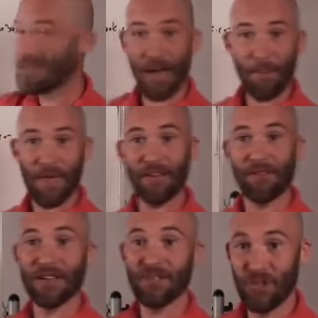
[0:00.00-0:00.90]
this IP
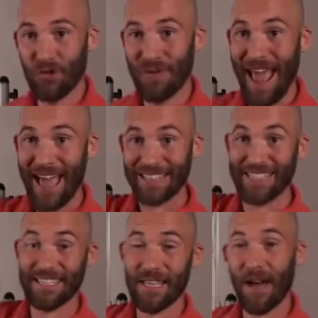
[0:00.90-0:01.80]
address to do
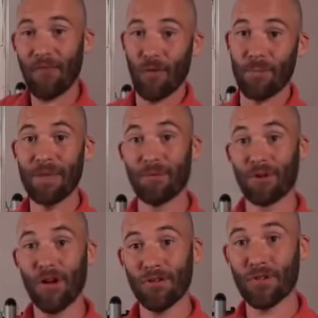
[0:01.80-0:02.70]
nasty stuff when
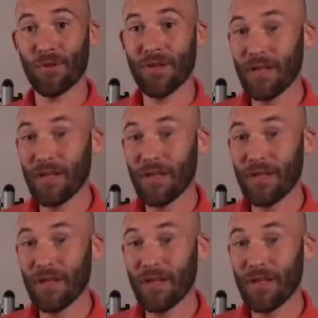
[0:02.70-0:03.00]
people go to